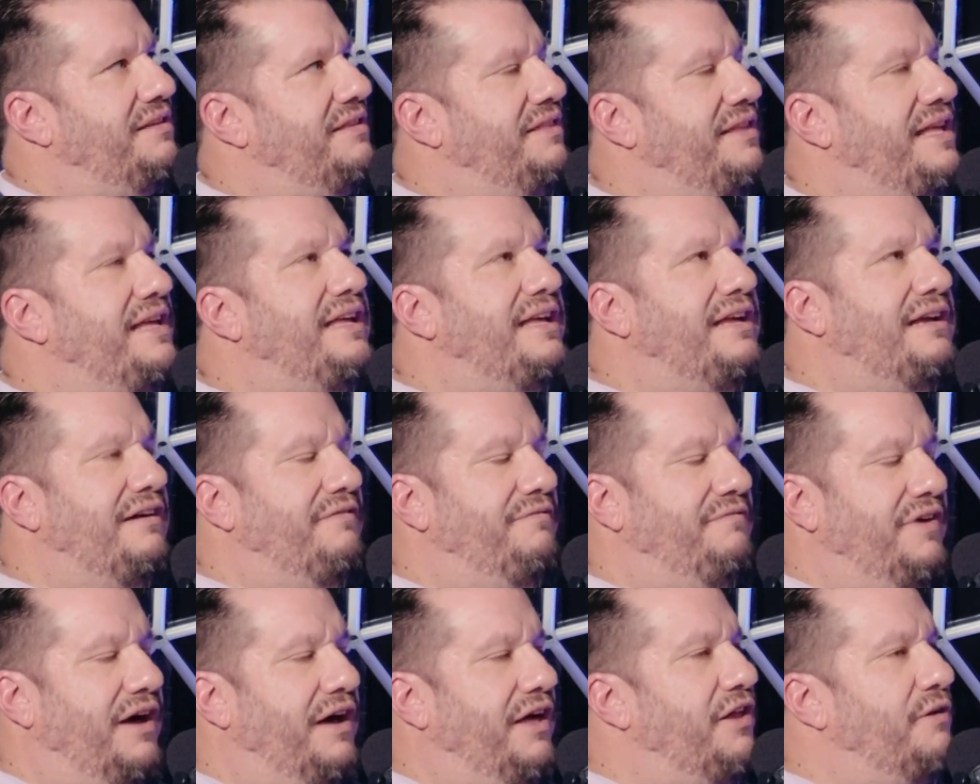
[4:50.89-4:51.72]
thinking
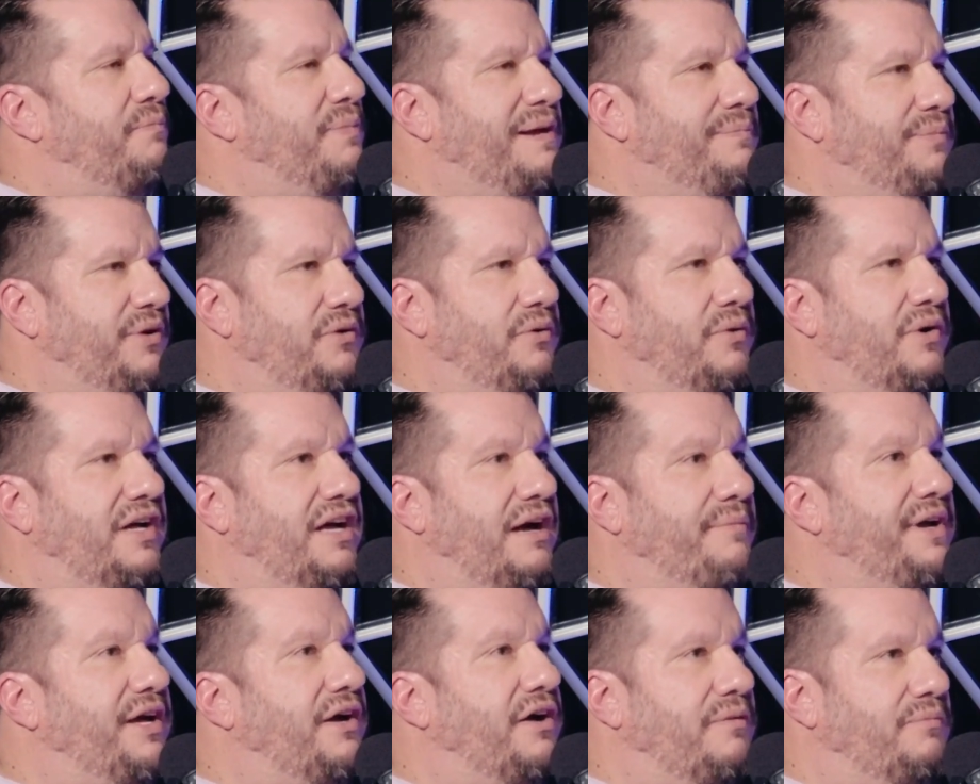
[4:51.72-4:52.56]
of other people who are
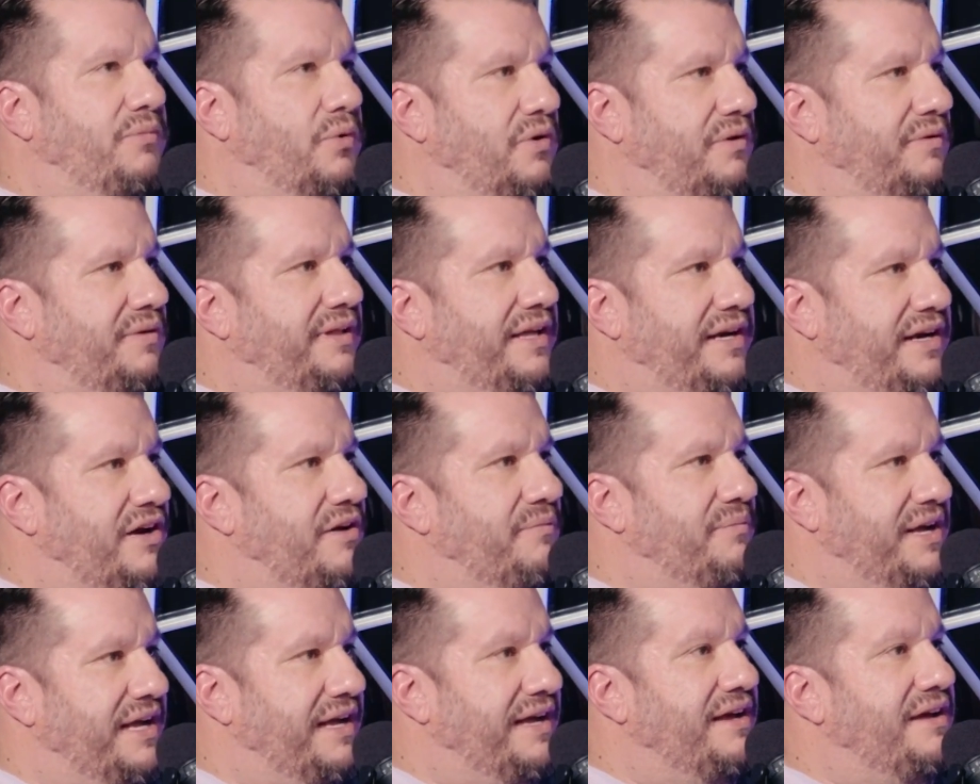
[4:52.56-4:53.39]
coming on board with
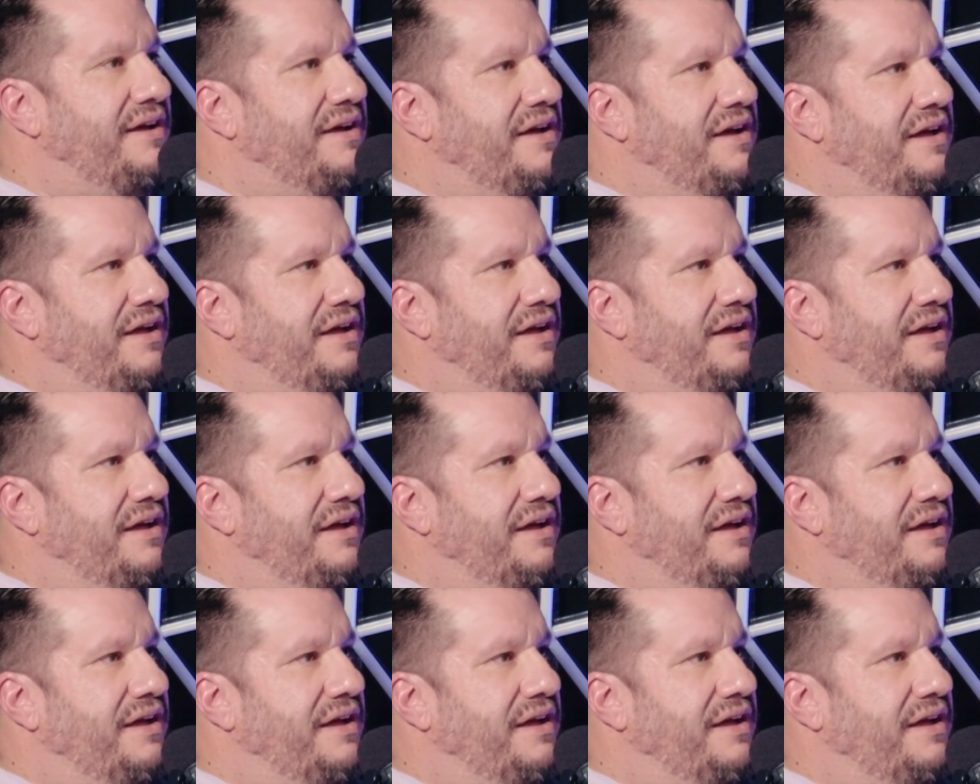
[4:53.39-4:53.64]
LinearB,